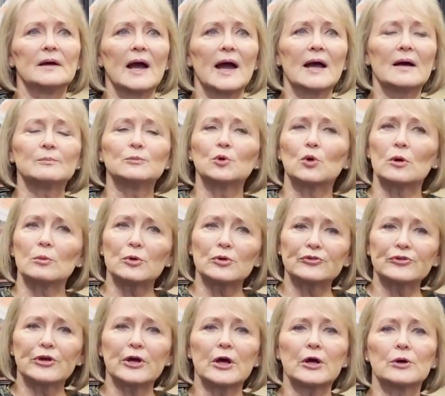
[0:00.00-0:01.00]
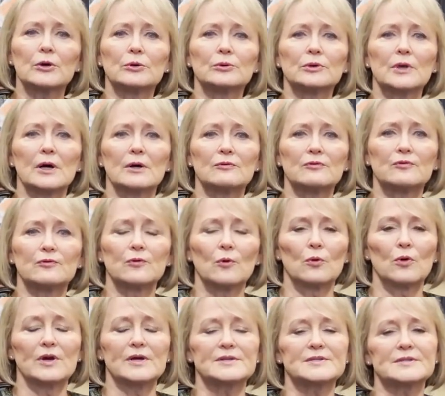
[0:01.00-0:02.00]
Abnormal tone of
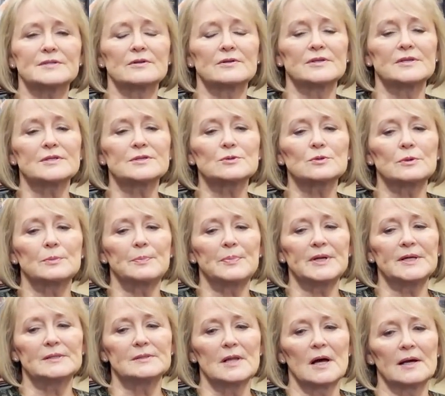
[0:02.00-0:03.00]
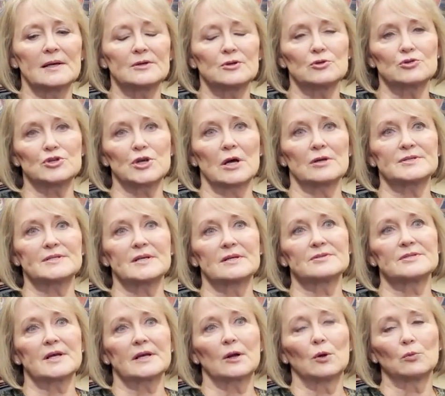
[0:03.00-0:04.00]
voice. Now this would be like your child
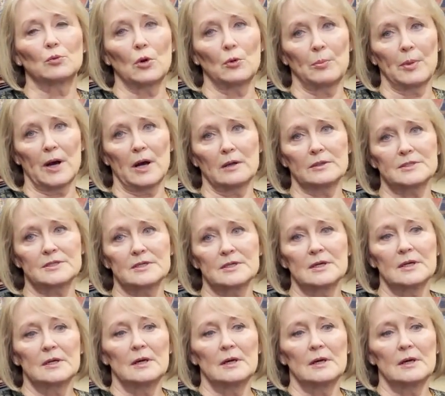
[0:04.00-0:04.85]
sounds like a robot.